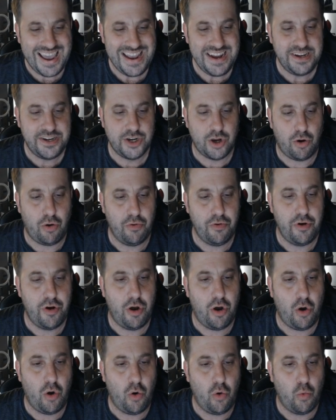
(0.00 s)
don't
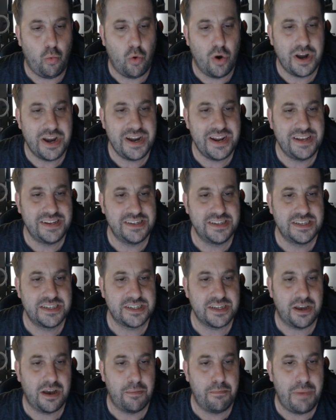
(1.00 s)
know what it is
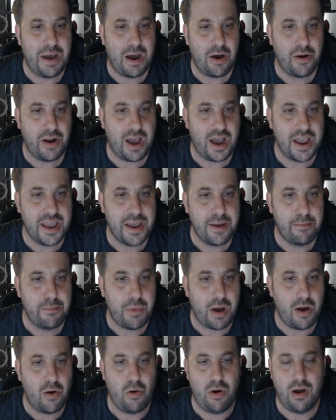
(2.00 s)
about ayam
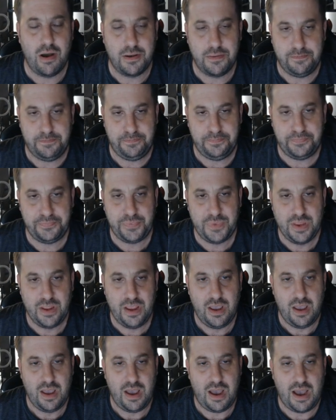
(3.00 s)
bawang.
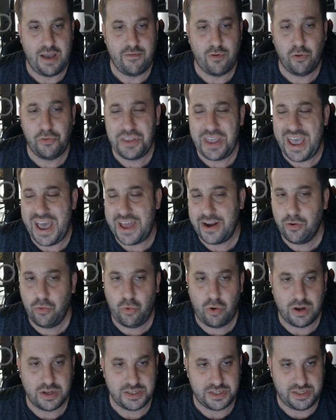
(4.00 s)
I've only had it
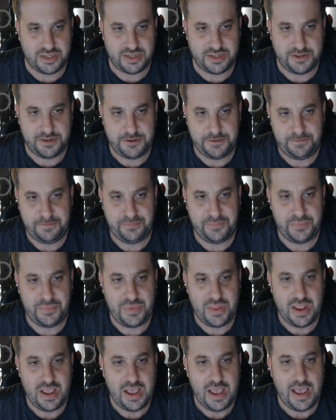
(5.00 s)
once,
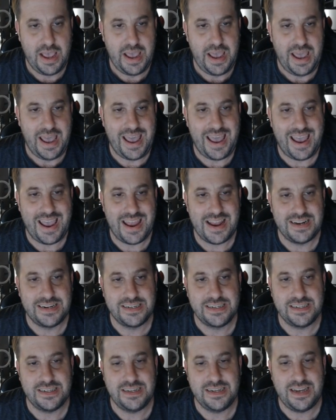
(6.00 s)
and
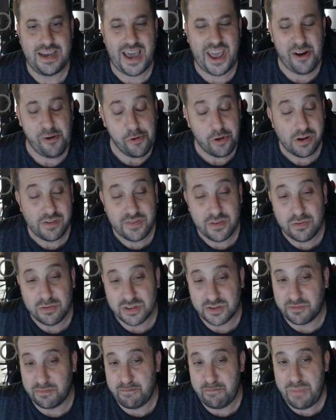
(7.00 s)
I don't know if it was
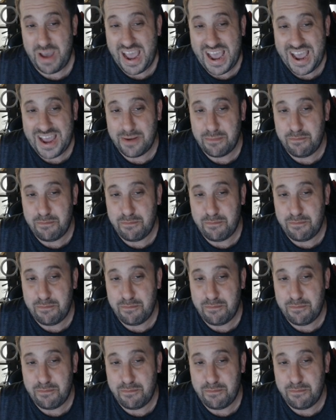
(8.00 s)
a bad